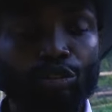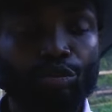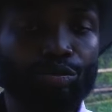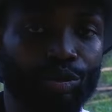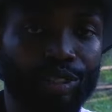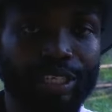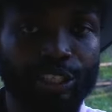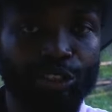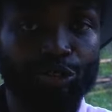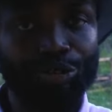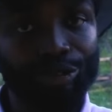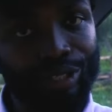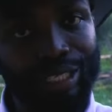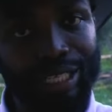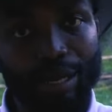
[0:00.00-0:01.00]
to really
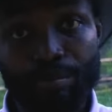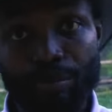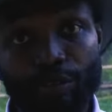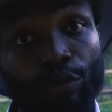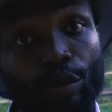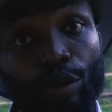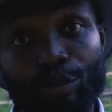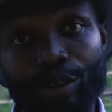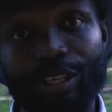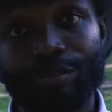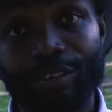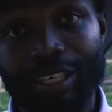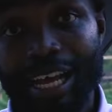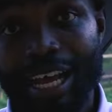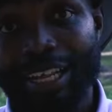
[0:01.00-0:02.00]
treat them before we
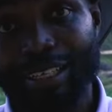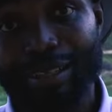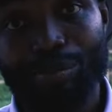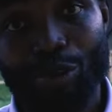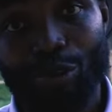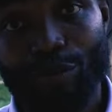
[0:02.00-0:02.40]
even hand them